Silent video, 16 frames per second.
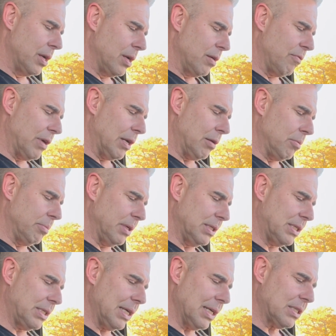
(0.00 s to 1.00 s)
vitamin
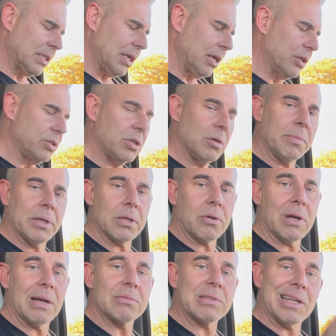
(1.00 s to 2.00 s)
B6 here, 2
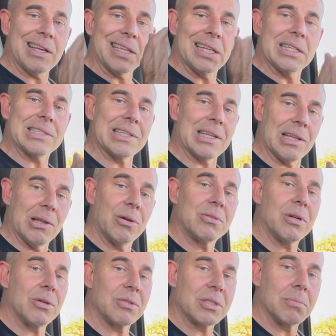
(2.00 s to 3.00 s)
milligrams. I like that it's a low
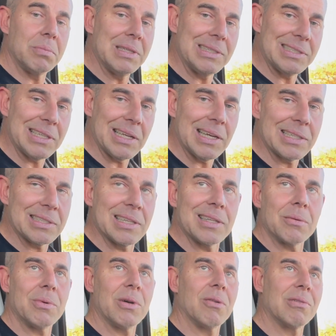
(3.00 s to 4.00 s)
dose of B6. I
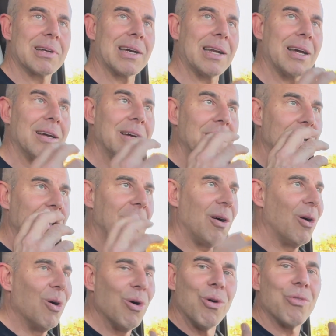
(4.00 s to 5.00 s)
think we were kind of
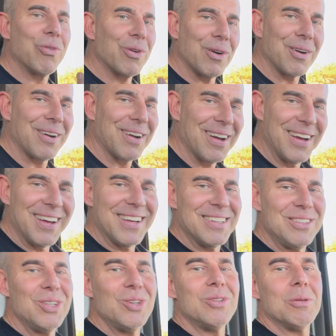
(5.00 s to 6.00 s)

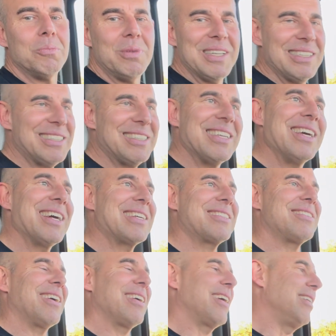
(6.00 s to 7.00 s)
overdo the
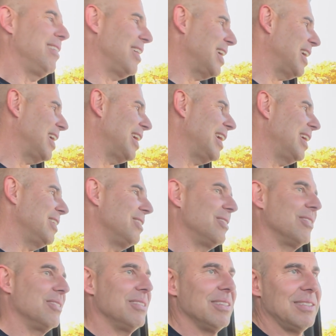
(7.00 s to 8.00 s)
B6 like at night,
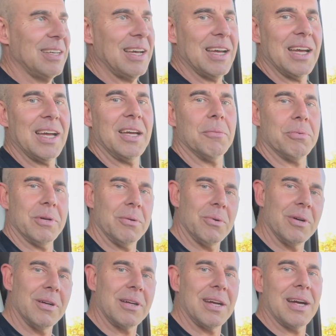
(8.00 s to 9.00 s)
during the day, and
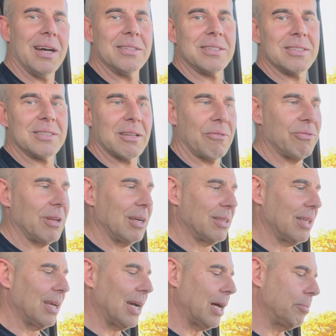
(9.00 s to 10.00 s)
pre-workouts and stuff
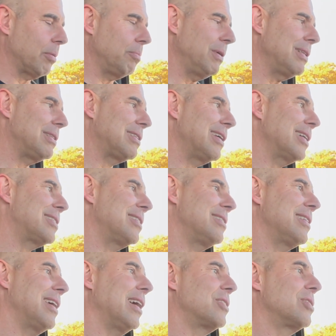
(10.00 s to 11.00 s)
like that. But B6
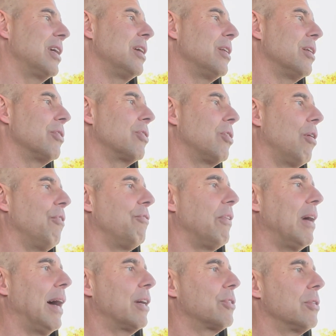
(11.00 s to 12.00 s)
is actually another
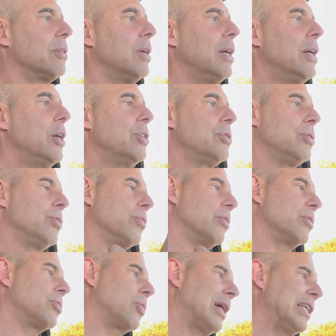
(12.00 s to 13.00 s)
cofactor to
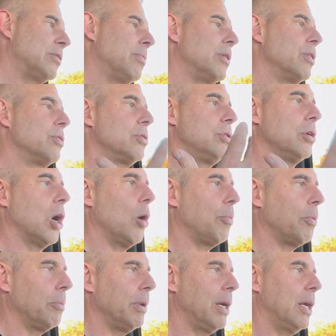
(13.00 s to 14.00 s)
neurotransmitters,
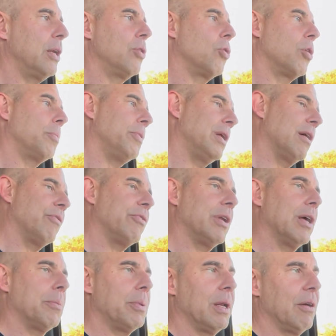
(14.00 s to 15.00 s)
dopamine,
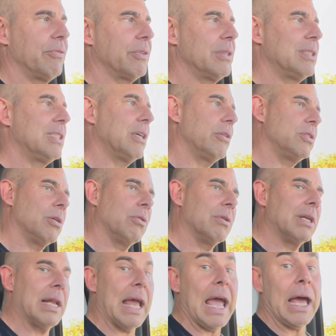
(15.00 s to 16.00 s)
norepinephrine, epinephrine,
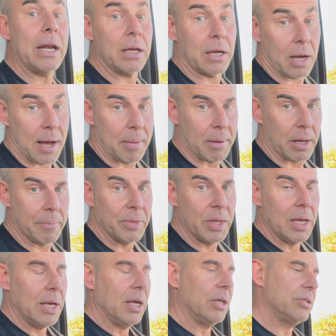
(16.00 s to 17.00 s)
serotonin, and GABA.
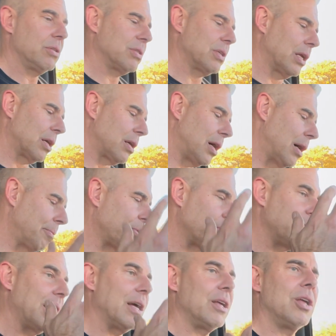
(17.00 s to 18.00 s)
So it's going to
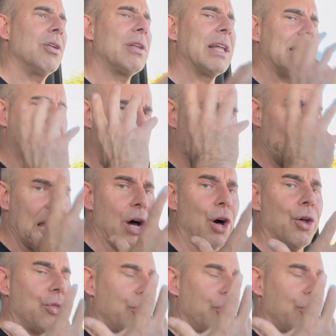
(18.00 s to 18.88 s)
complement, you know, like the health